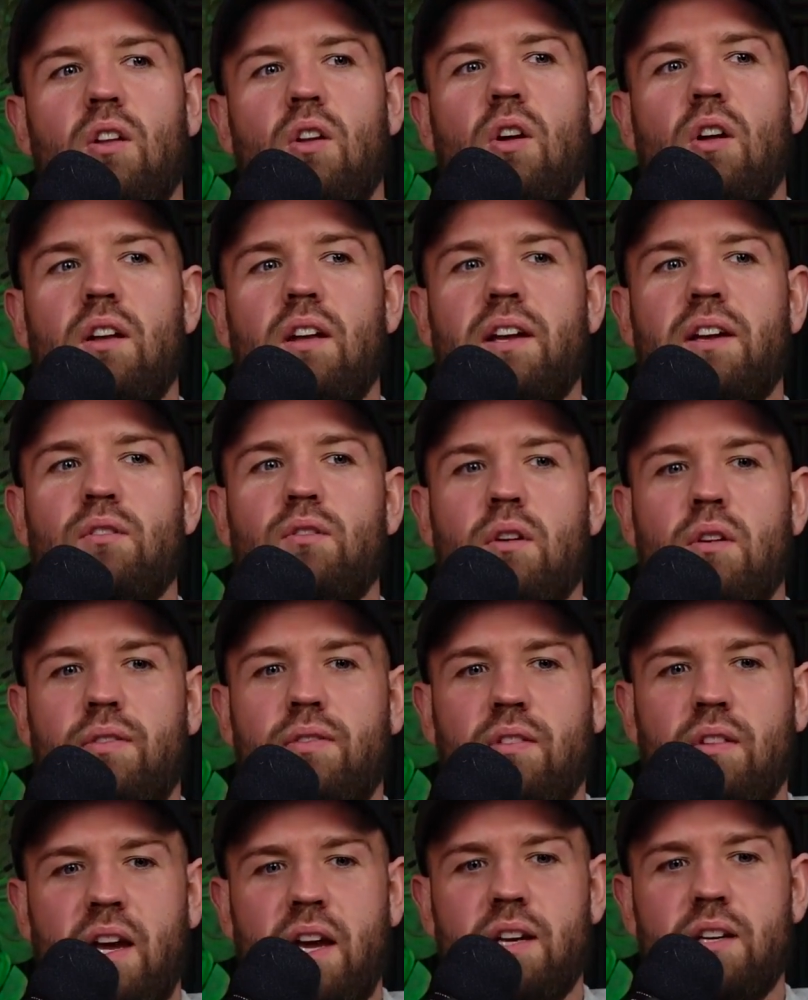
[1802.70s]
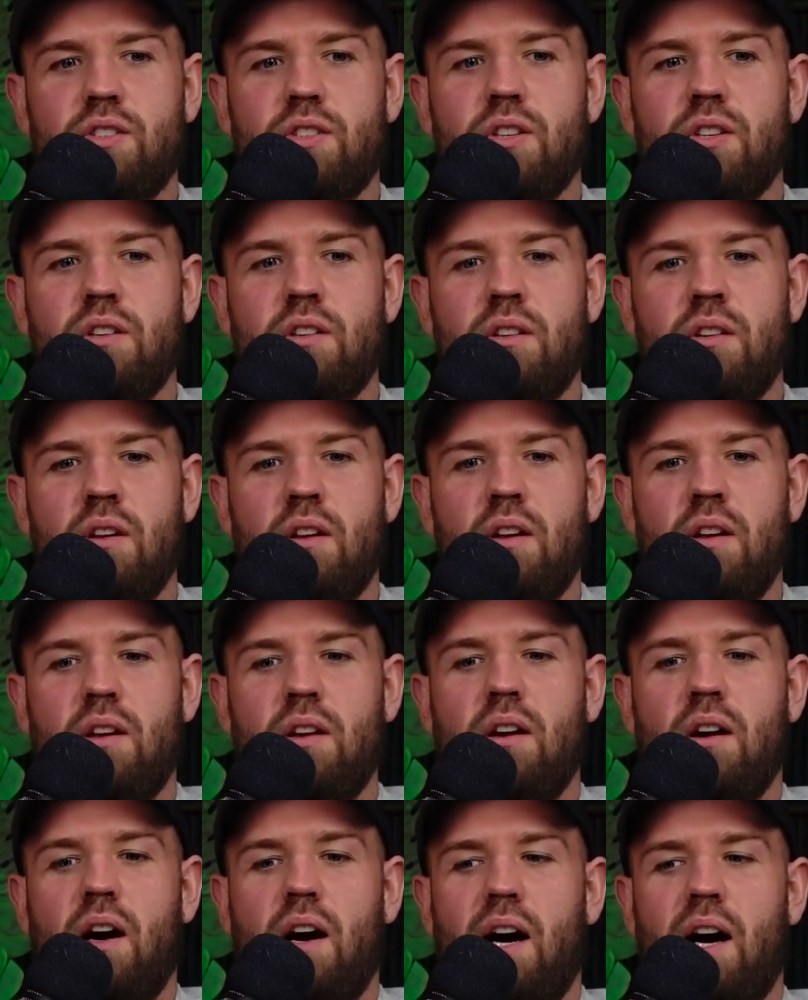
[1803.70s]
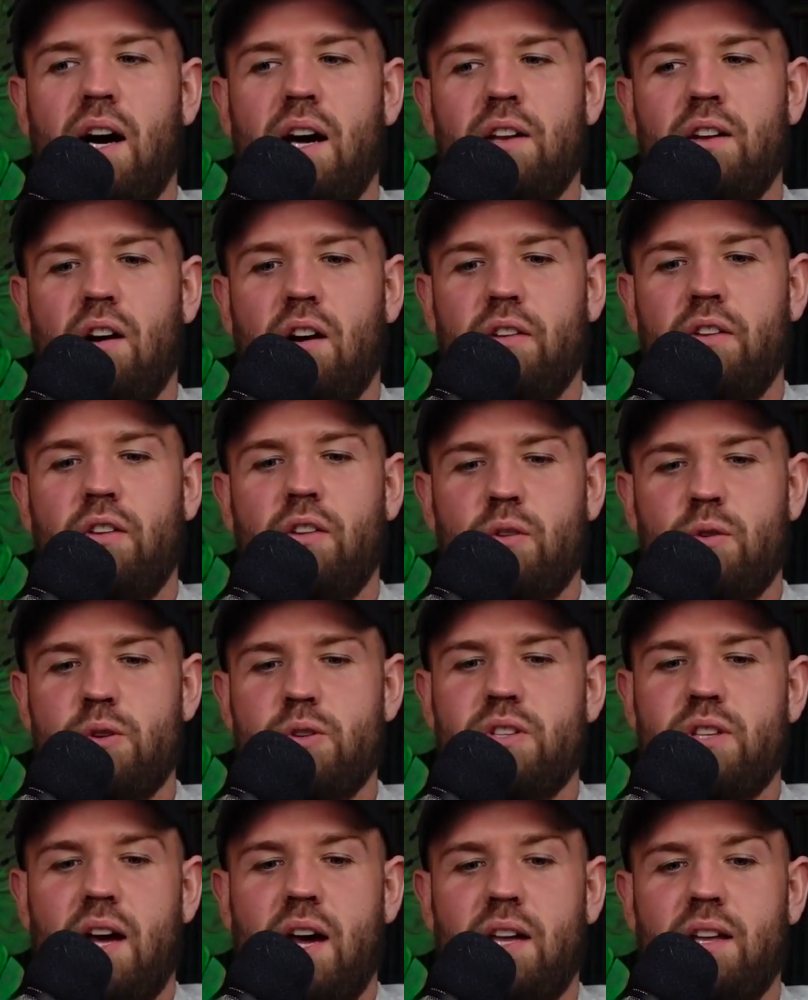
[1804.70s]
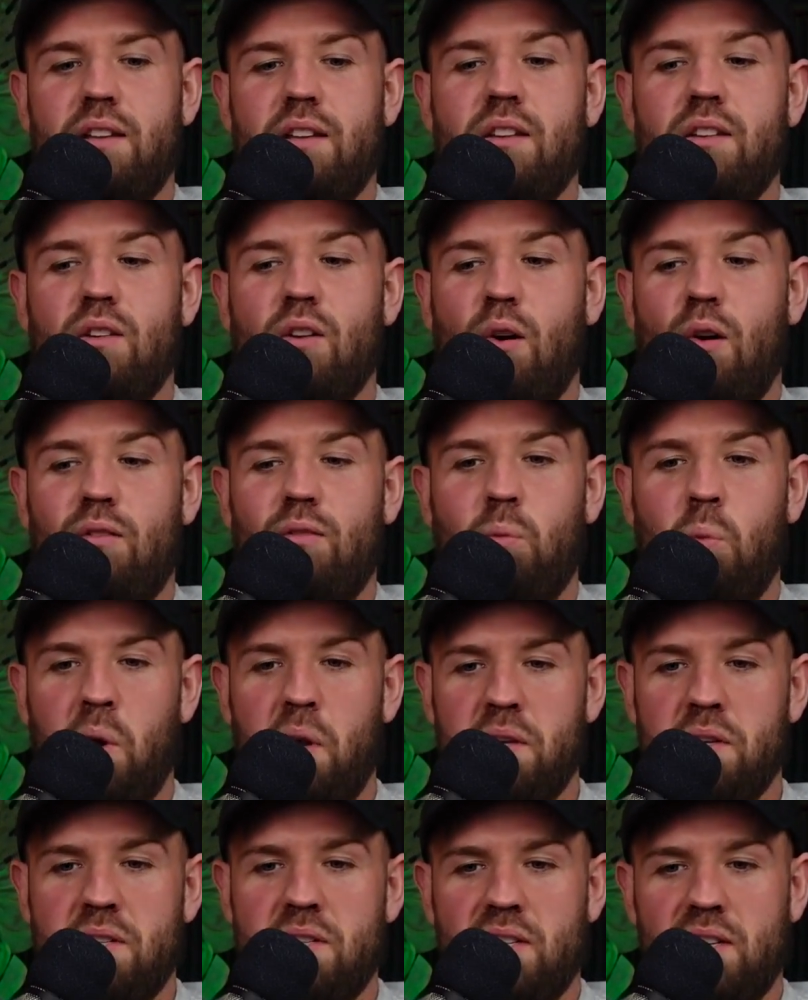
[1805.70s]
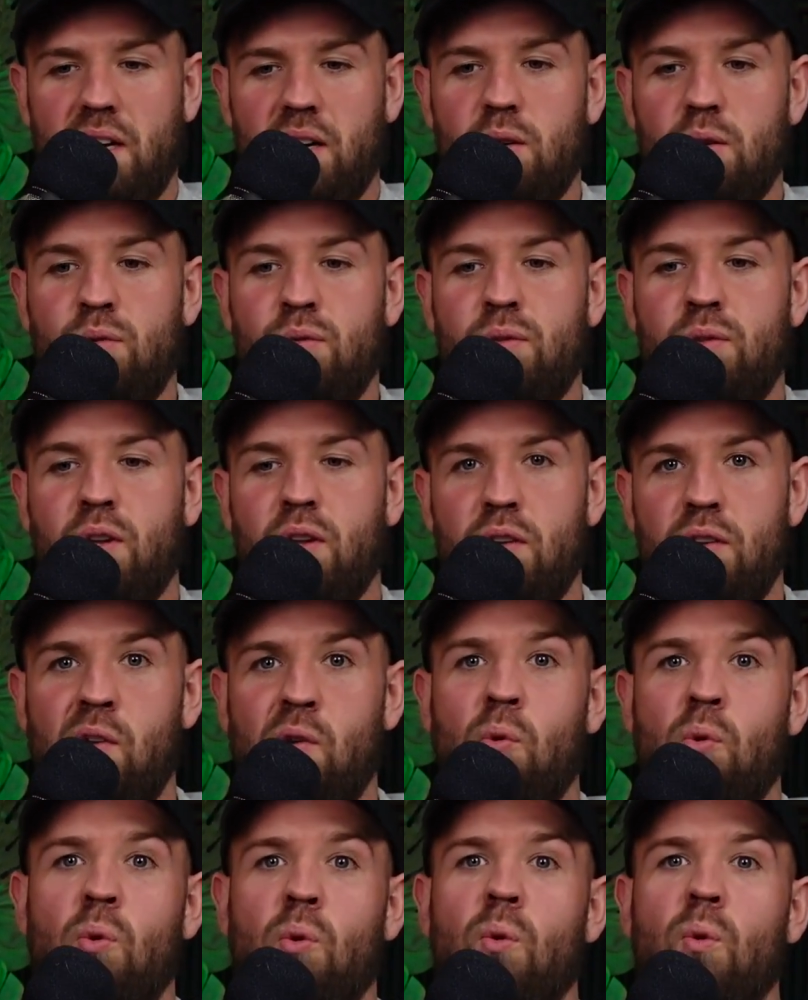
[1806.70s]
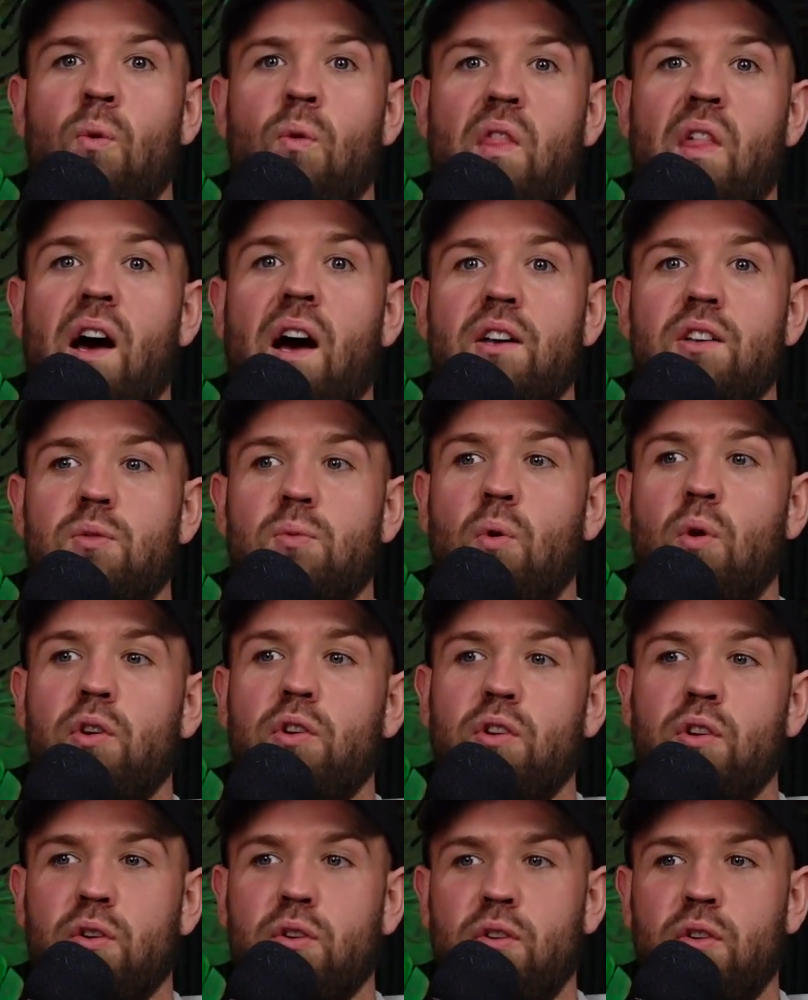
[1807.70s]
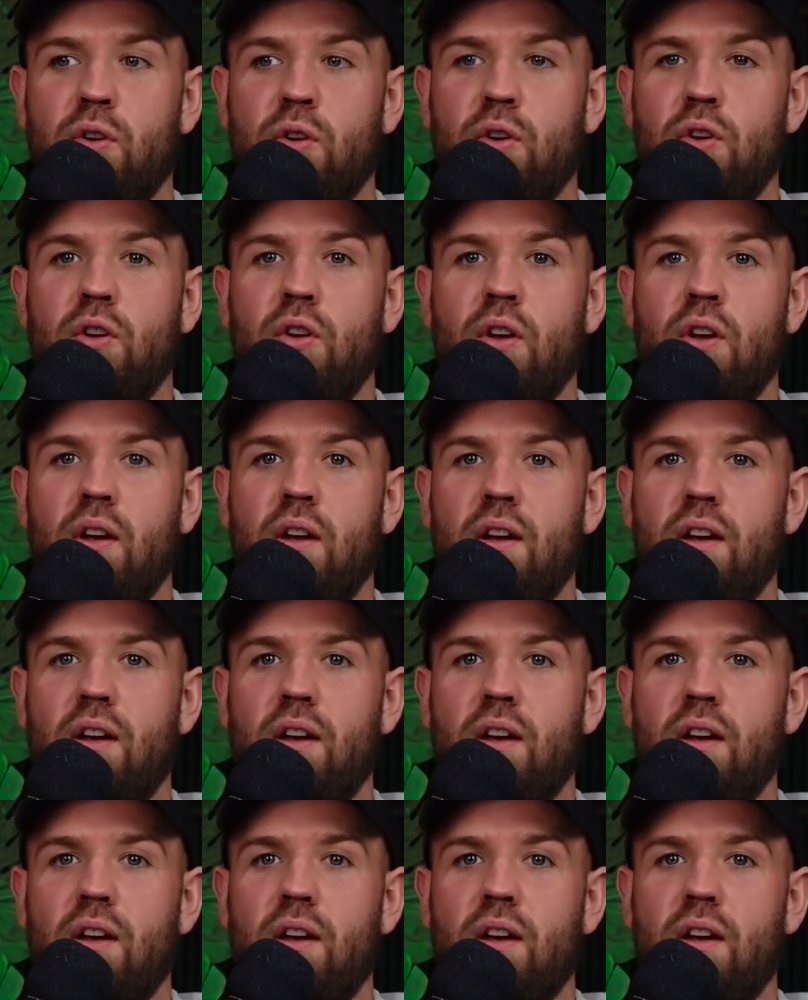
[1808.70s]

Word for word: lot of like reflection and understanding of oneself to know that's what you're doing.